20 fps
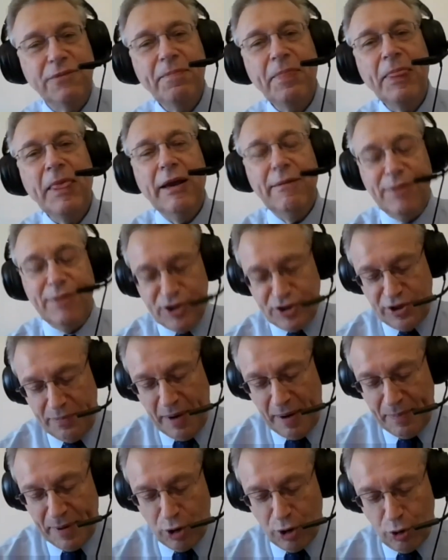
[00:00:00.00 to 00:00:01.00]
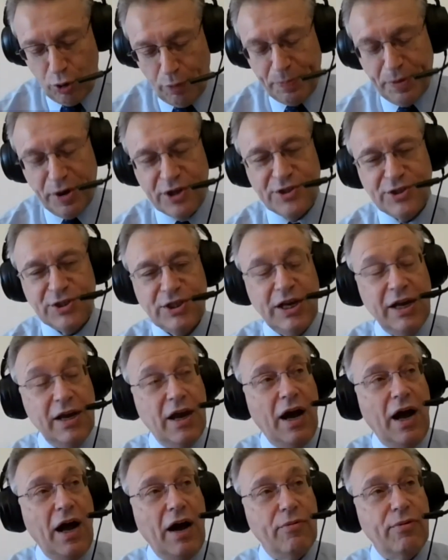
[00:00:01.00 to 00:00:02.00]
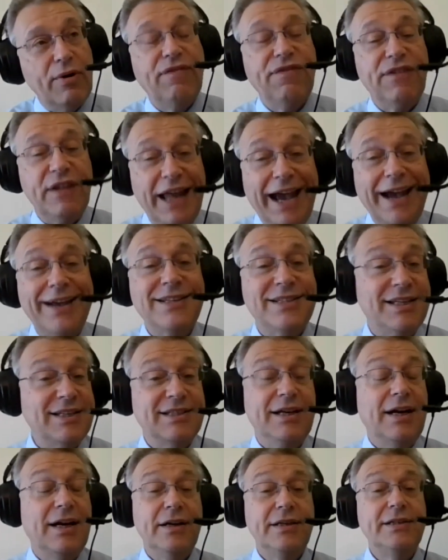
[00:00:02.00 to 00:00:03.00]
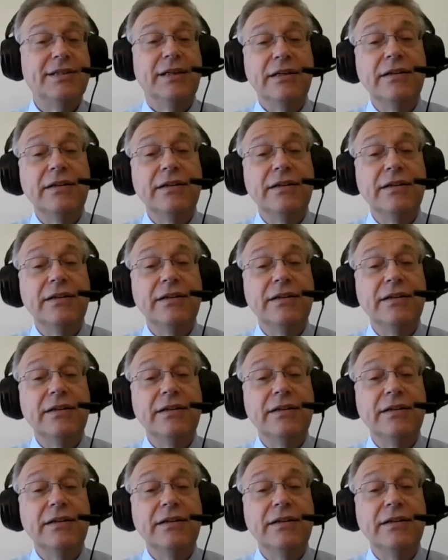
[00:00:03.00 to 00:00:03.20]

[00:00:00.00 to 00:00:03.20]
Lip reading: Because remember, corporates reflect society.